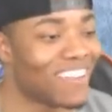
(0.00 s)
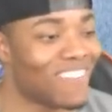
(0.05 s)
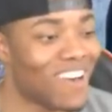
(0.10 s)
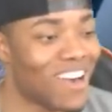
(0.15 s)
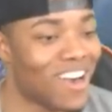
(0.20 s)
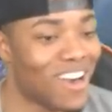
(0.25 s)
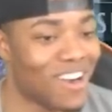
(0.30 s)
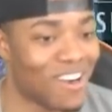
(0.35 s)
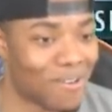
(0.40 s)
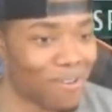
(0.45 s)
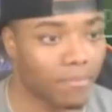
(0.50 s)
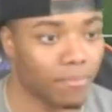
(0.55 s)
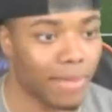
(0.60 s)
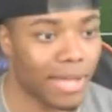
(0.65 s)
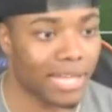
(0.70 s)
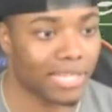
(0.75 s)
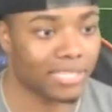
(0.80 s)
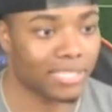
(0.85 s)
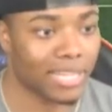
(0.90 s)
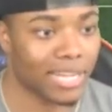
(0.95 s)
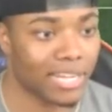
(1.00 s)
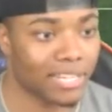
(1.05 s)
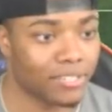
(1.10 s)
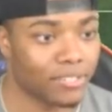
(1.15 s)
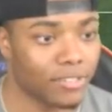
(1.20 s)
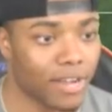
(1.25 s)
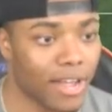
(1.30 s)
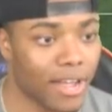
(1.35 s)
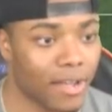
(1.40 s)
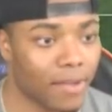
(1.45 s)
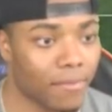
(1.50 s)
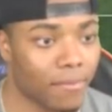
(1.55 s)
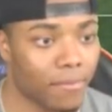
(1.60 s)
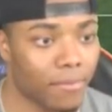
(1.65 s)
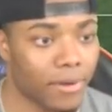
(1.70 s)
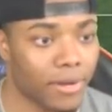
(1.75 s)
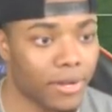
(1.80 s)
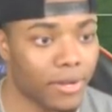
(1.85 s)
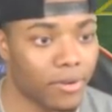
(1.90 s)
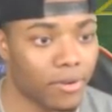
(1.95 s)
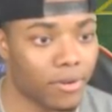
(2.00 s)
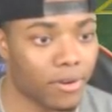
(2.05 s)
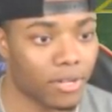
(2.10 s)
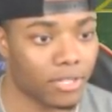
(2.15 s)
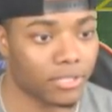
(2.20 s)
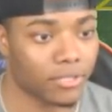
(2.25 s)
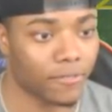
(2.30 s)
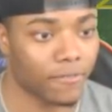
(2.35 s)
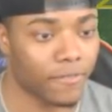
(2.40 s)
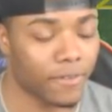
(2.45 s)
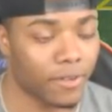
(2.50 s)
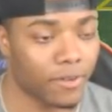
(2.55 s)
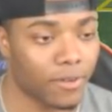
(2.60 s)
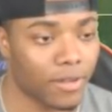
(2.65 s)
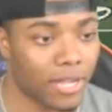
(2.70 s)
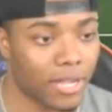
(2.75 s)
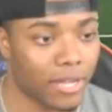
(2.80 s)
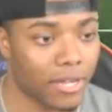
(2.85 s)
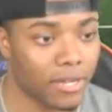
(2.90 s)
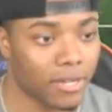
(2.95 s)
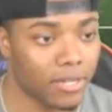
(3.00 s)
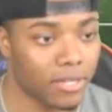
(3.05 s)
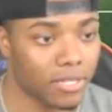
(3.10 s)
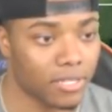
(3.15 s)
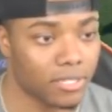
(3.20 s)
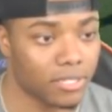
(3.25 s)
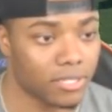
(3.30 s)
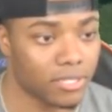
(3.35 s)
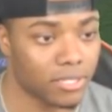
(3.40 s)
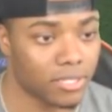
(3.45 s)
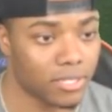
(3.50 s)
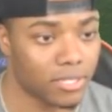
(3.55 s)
Come on. Backside drag and bring you across the field like this.